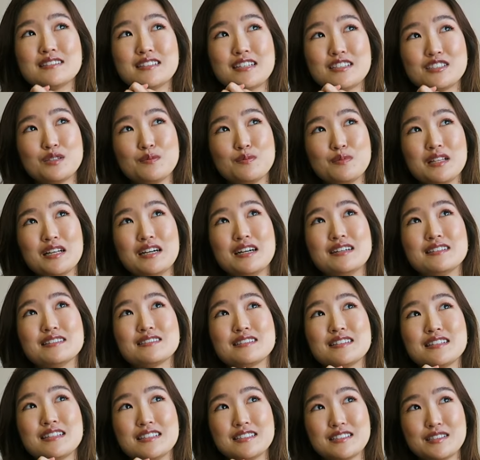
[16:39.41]
Such a
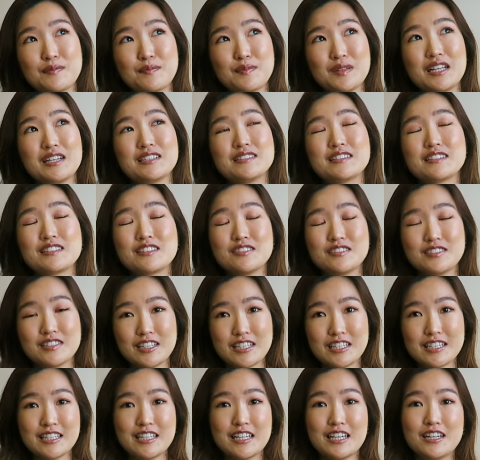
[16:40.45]
blast. It's a blessing to
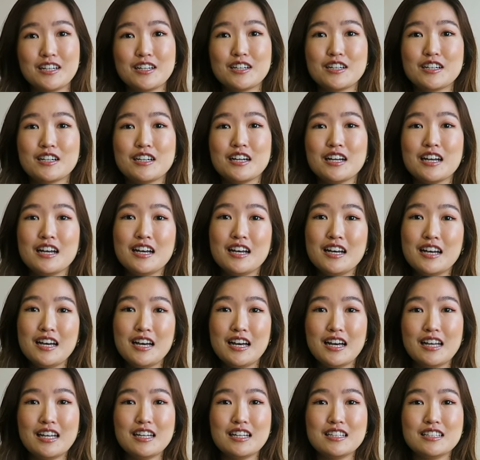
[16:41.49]
stay in here,
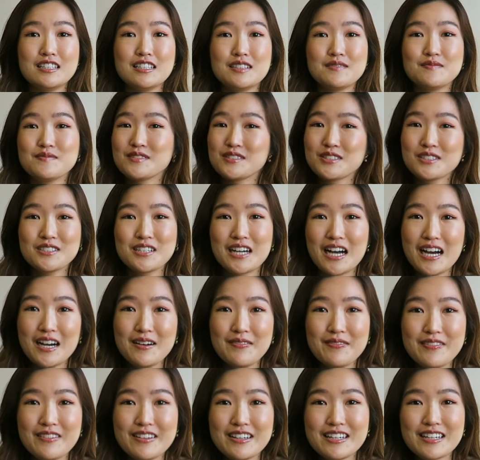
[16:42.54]
and I'm so
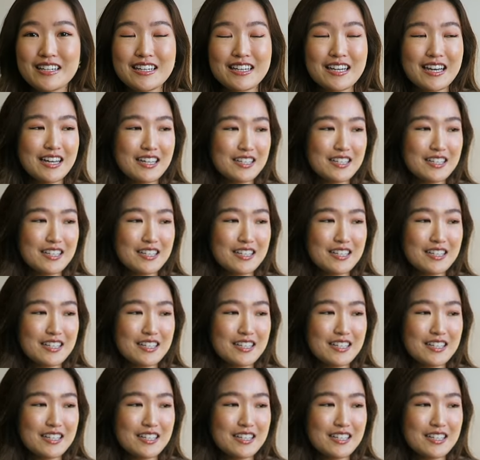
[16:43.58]
happy.